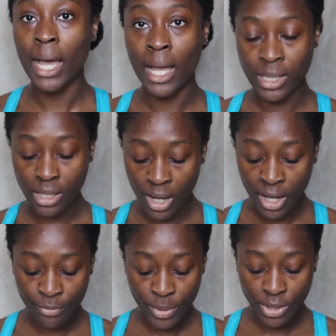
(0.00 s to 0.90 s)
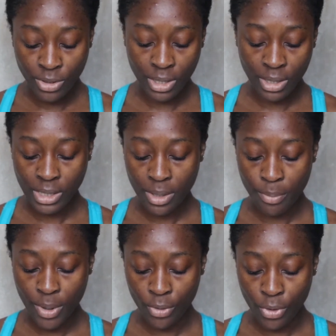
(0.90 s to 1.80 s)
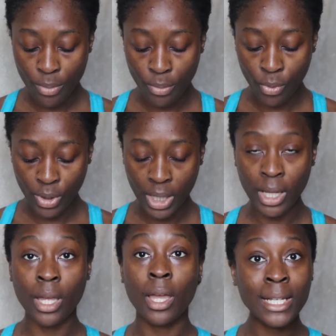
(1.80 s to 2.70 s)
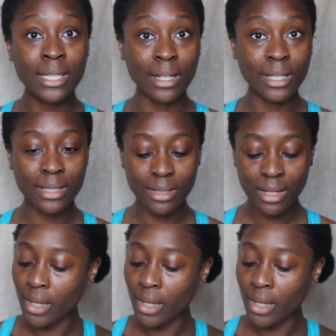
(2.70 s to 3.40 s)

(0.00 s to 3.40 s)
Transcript: And I've been using this both morning and night.